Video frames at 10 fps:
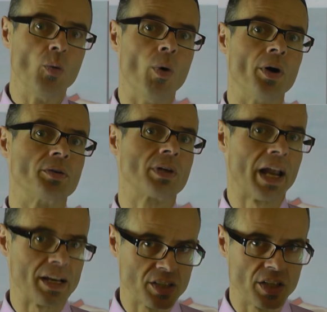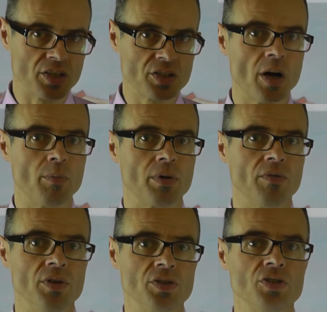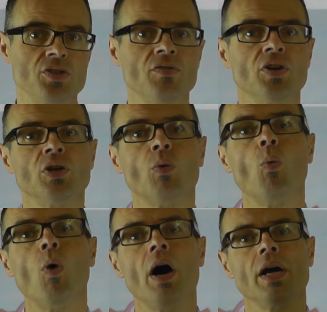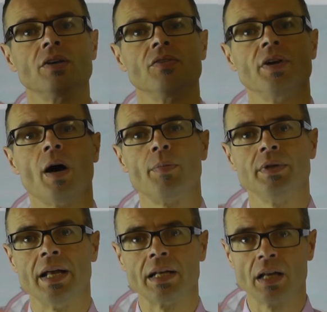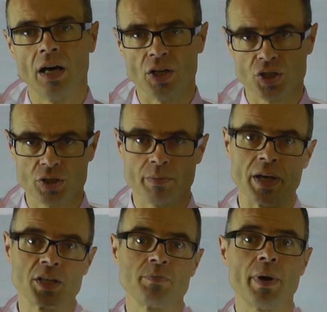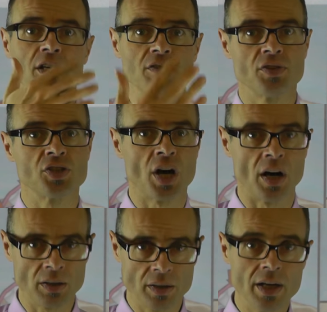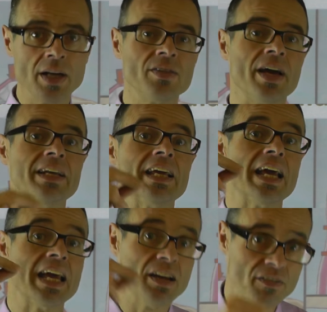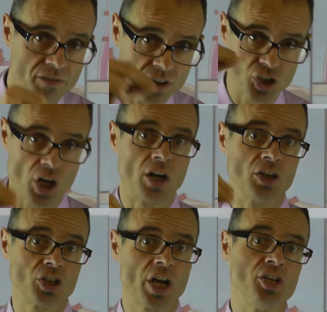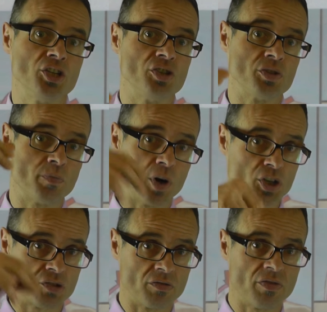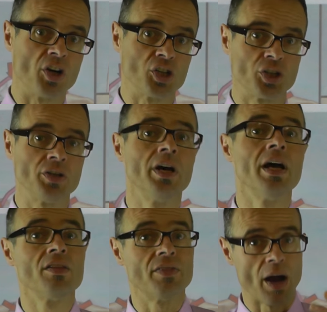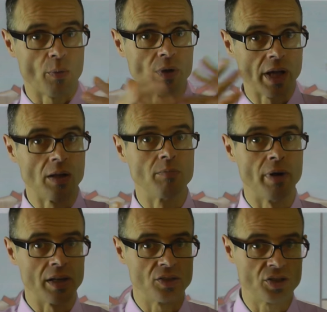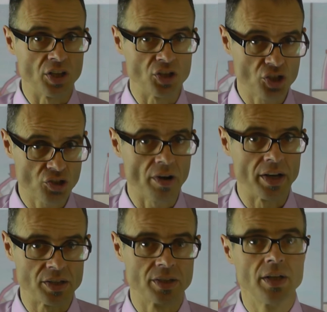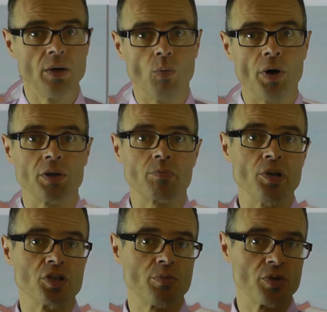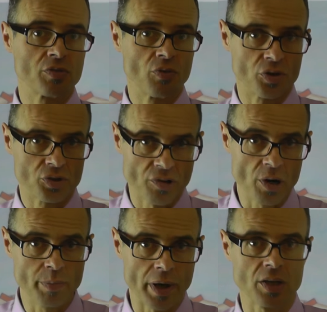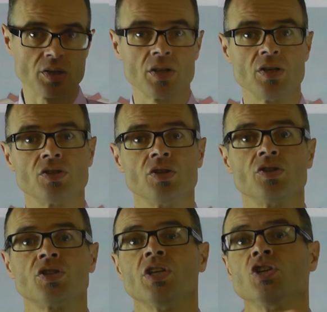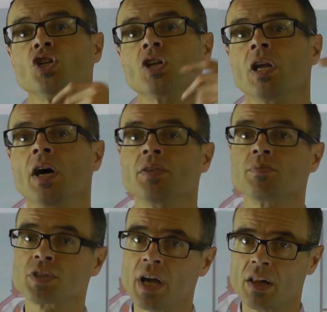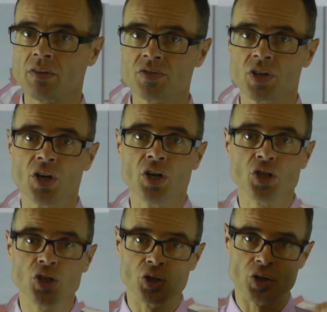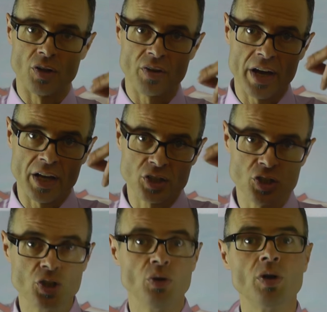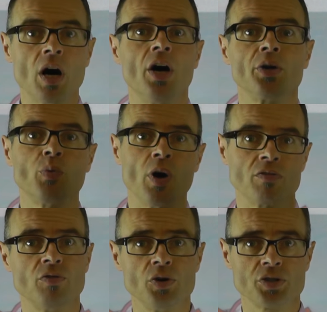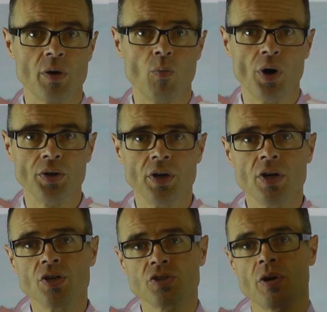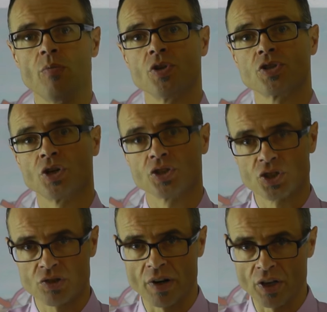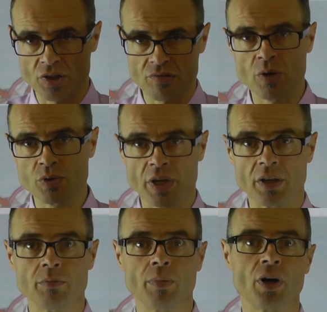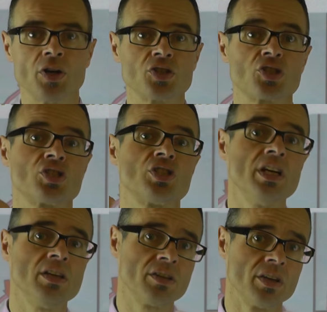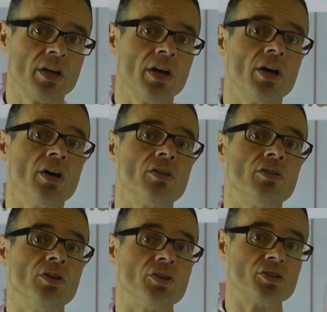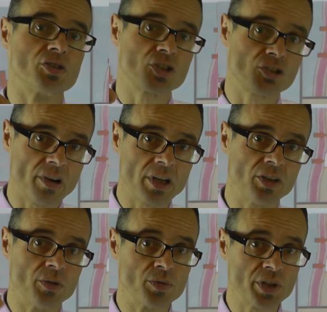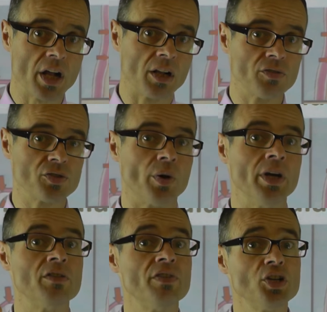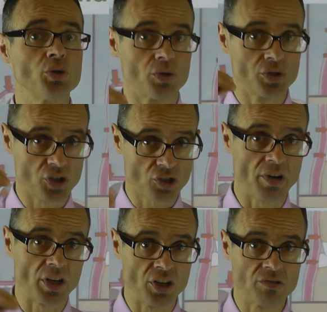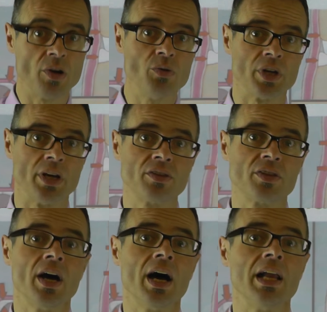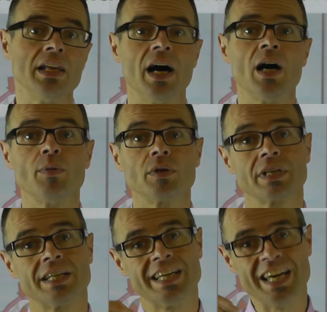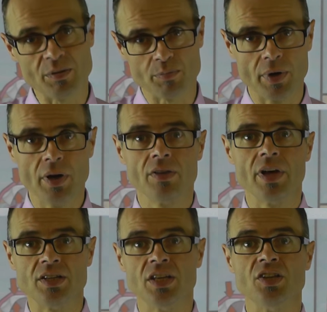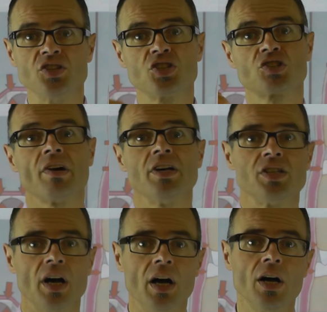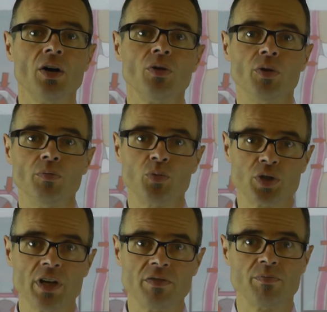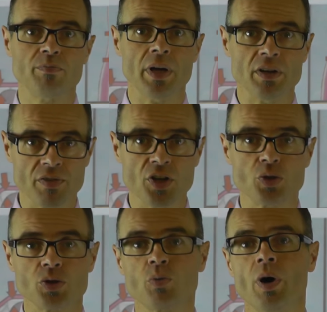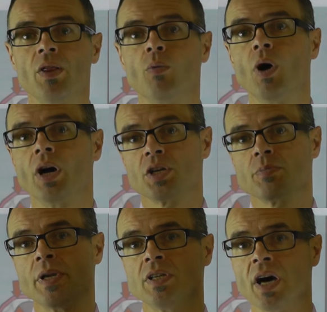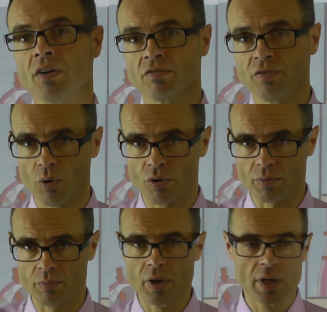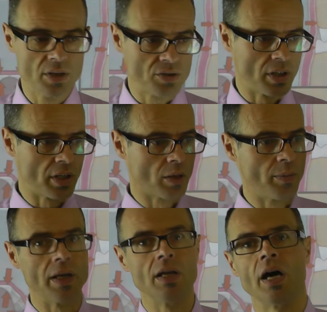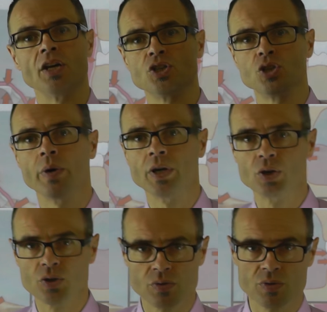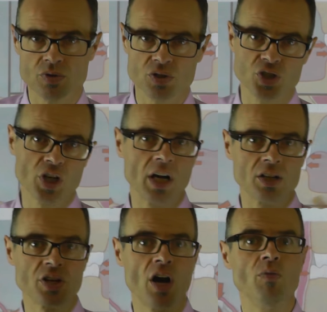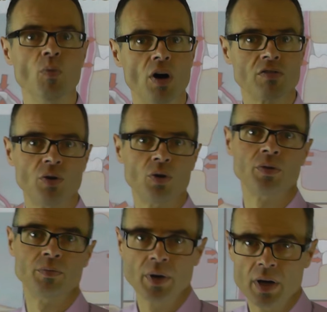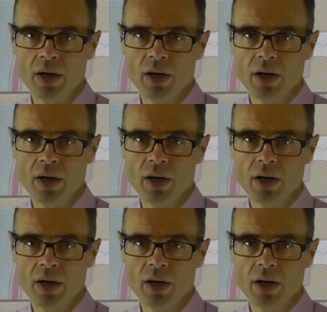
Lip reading: One classic example of this is if you're going to widen the upper dental arch to make space for the tongue, then if the tongue changes its posture and function, that will help make the teeth straight. One of the principles of orthotropics is that the teeth should align themselves. You're not there to do the hard work for someone. Someone's got to straighten their own teeth, because teeth that straighten themselves, or individuals that straighten their own teeth, are liable to keep their teeth straighter than individuals where the work has been done for them. It's a little bit like doing your child's homework for them.